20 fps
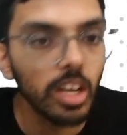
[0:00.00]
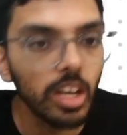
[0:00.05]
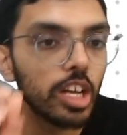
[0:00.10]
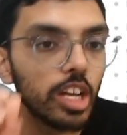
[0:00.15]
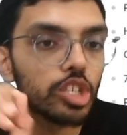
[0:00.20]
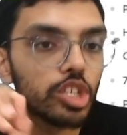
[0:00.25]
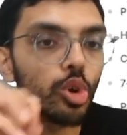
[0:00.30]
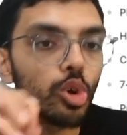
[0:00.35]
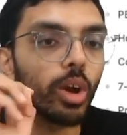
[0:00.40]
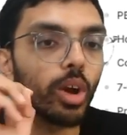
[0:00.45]

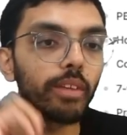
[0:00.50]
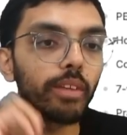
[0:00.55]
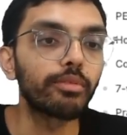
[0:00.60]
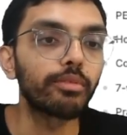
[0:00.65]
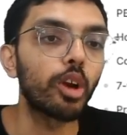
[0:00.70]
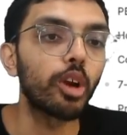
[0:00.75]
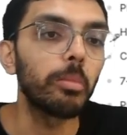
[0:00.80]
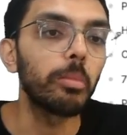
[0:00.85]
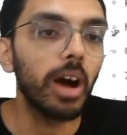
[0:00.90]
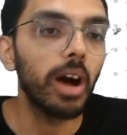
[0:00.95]
So okay,
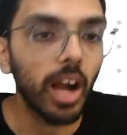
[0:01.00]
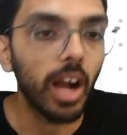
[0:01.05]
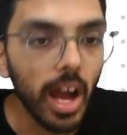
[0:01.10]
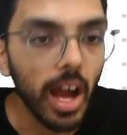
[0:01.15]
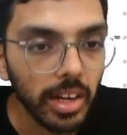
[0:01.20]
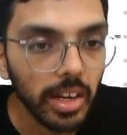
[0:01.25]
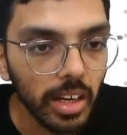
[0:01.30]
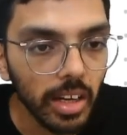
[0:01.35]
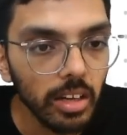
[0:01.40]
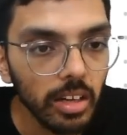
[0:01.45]
from
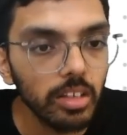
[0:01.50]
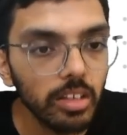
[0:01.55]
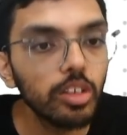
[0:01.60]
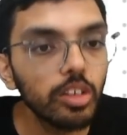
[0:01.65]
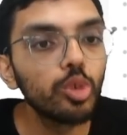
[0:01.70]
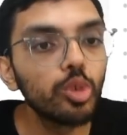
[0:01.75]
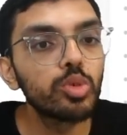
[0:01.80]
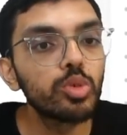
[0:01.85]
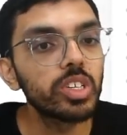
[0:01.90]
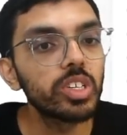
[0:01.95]
Agata
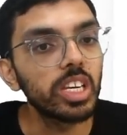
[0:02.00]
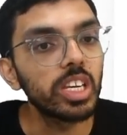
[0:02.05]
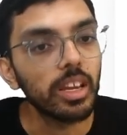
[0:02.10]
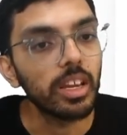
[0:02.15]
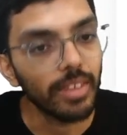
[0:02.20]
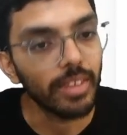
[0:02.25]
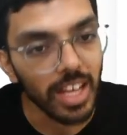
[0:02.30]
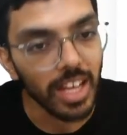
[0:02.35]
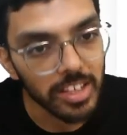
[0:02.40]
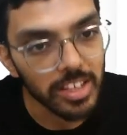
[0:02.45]
to senior
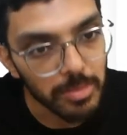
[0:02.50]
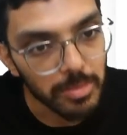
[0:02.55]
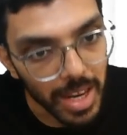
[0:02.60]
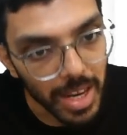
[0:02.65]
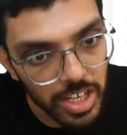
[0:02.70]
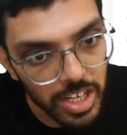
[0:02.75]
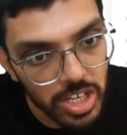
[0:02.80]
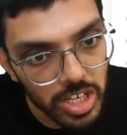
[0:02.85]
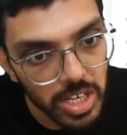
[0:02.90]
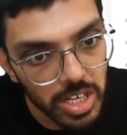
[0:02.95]
finance
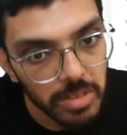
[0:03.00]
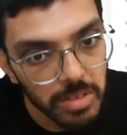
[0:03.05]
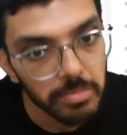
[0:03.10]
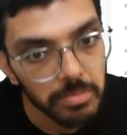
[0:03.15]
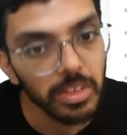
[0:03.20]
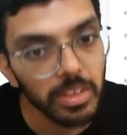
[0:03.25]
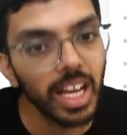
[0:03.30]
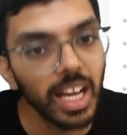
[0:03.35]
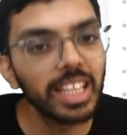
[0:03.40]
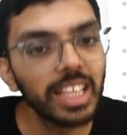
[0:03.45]
manager,
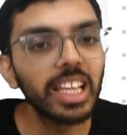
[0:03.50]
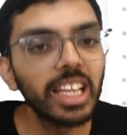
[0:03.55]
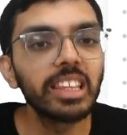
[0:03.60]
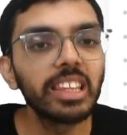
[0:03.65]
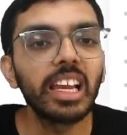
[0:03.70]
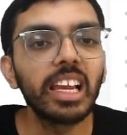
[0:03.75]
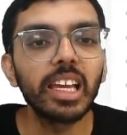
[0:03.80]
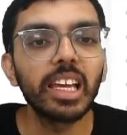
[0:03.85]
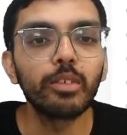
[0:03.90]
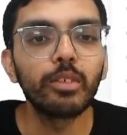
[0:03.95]
and then they'll
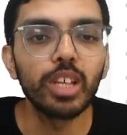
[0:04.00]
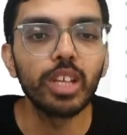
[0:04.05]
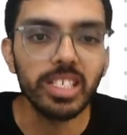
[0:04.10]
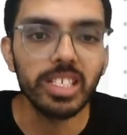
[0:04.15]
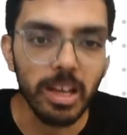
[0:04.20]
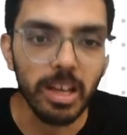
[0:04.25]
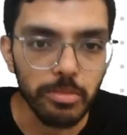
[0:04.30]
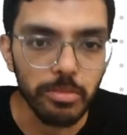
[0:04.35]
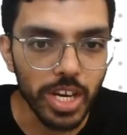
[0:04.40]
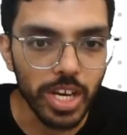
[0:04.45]
give you the
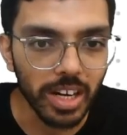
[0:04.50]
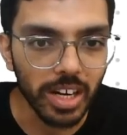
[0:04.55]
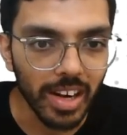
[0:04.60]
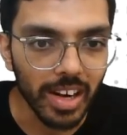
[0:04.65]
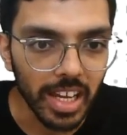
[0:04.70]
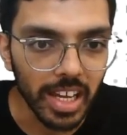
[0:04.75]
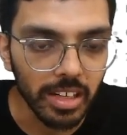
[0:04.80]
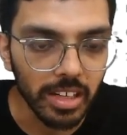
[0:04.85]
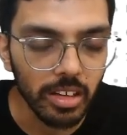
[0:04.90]
subject line.